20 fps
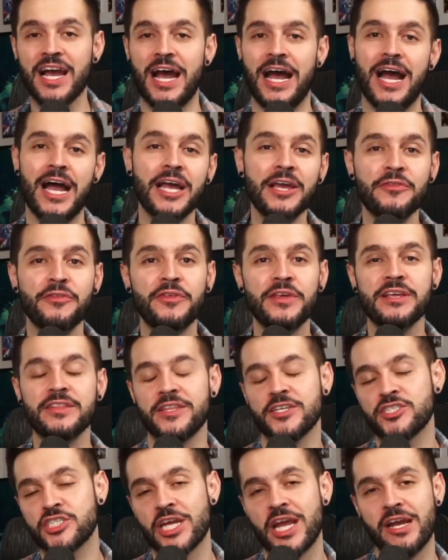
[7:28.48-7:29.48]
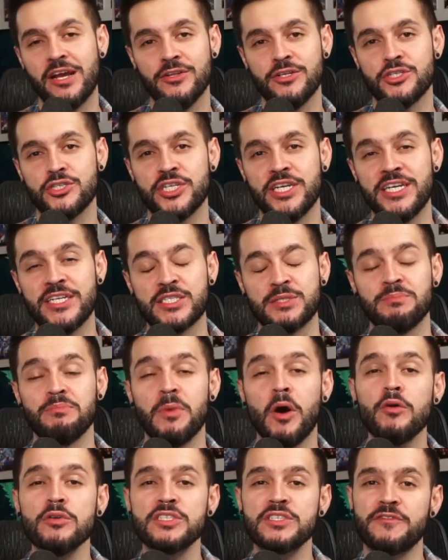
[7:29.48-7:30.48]
I think the challenge is
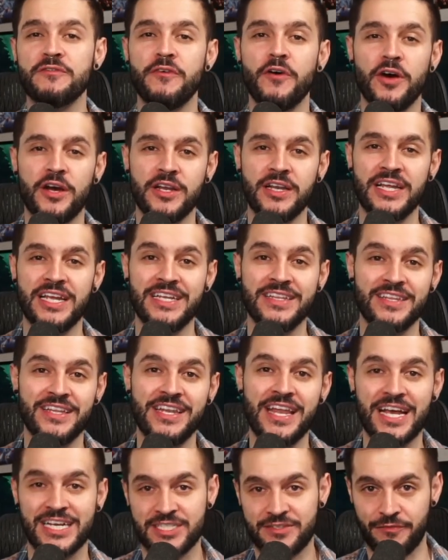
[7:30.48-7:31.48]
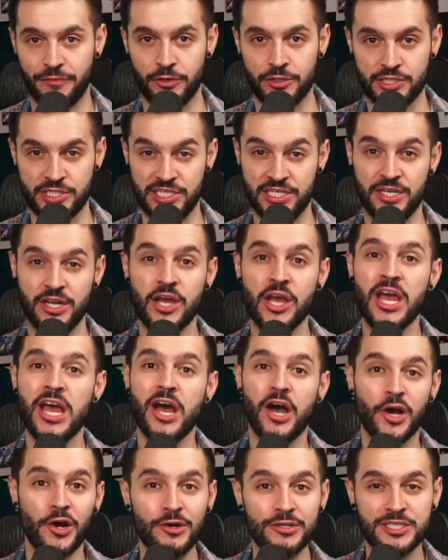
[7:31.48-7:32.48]
most fun in the next version,
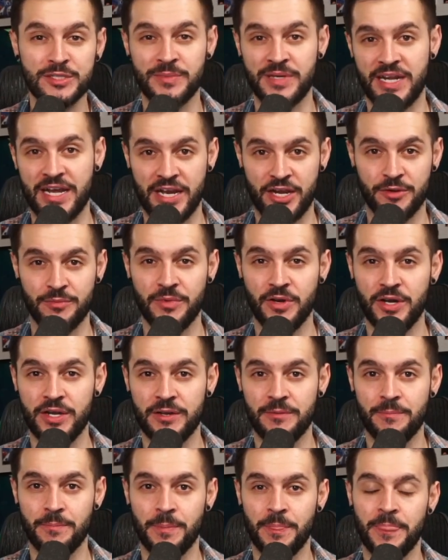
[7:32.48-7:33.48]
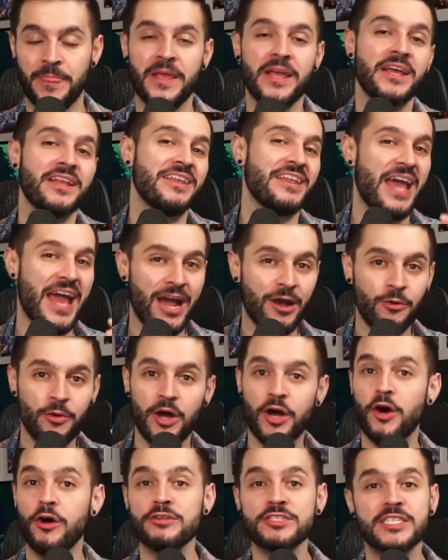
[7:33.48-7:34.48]
Ultimate IronMON. Now,
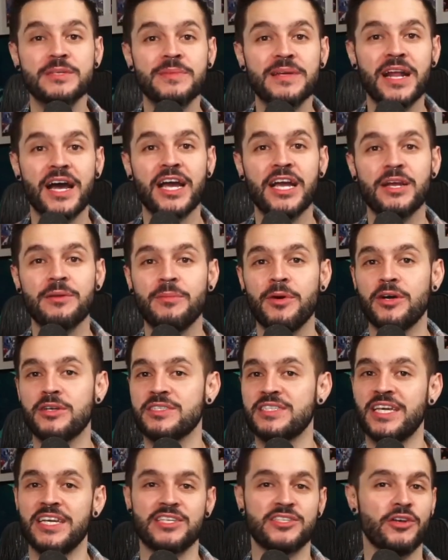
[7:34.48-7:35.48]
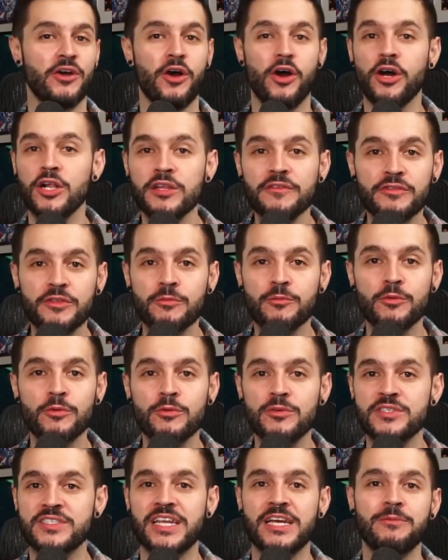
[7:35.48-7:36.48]
Ultimate IronMON takes all of the
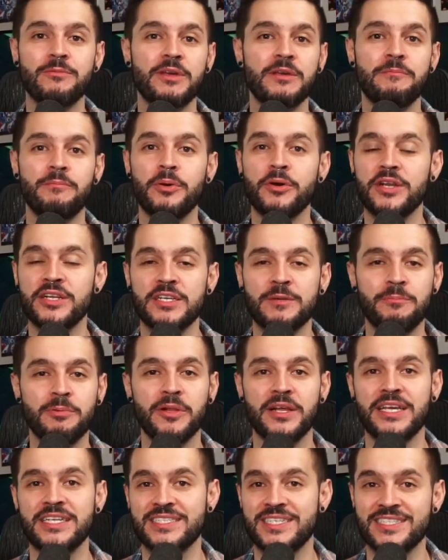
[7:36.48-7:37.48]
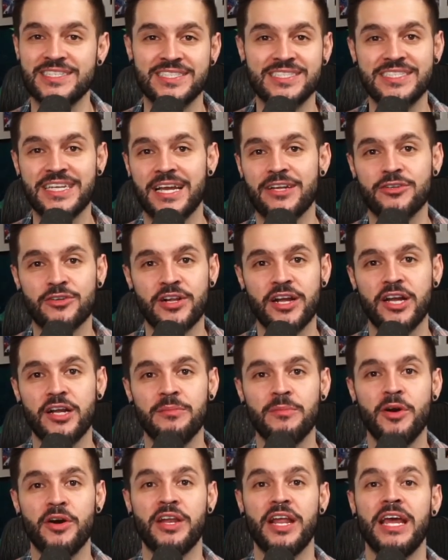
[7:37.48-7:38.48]
rules that we put into place in standard
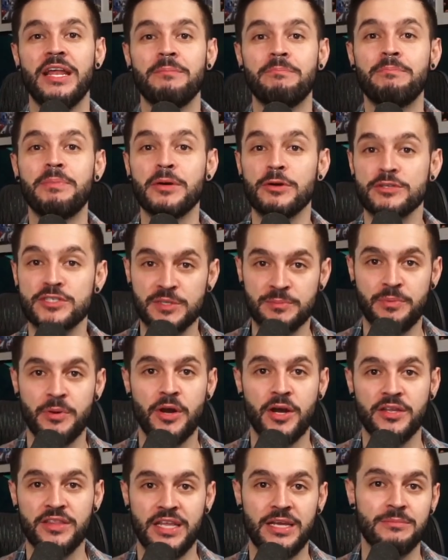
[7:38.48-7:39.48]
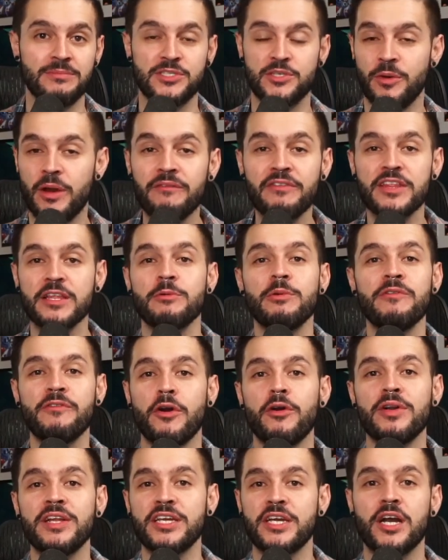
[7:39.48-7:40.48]
IronMON and builds upon them. So everything we've
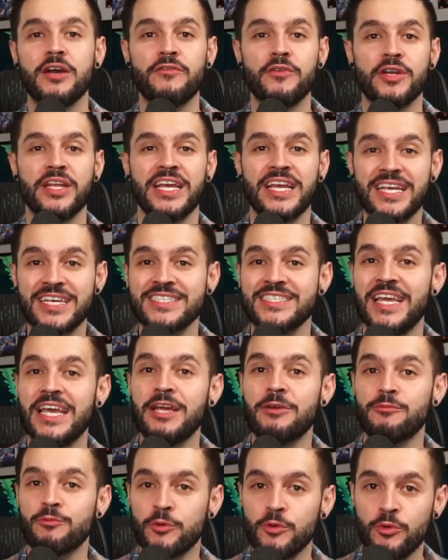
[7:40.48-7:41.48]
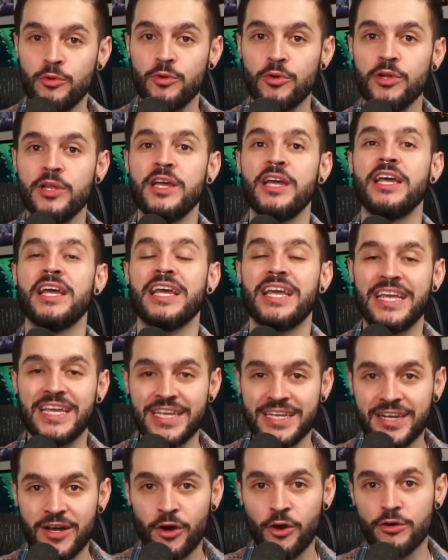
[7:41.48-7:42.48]
already covered is a rule
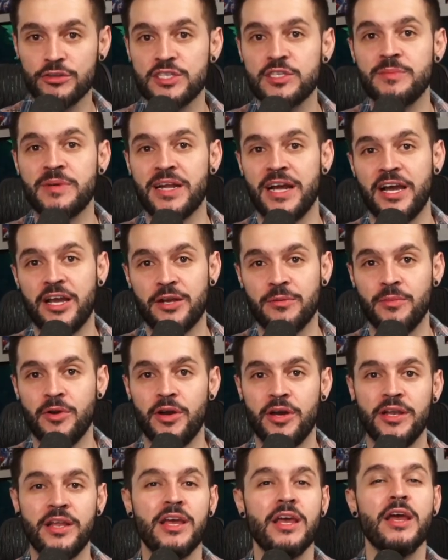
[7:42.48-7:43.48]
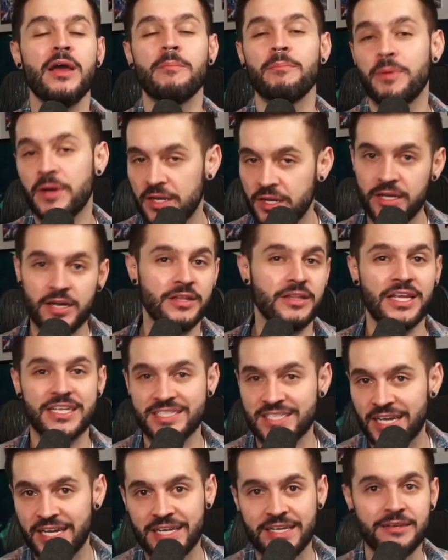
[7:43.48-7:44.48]
in Ultimate IronMON, but unless
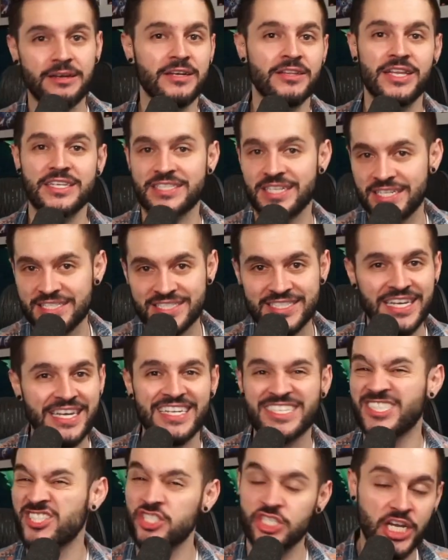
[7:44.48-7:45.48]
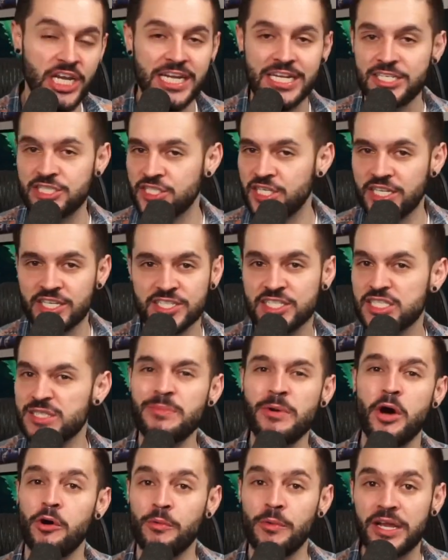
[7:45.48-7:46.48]
I say it's changed in a
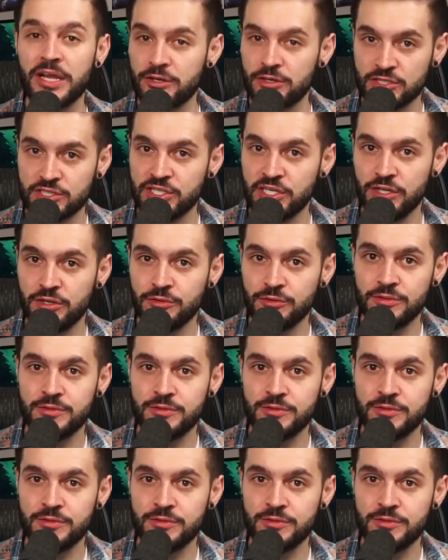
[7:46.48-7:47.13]
small way or so.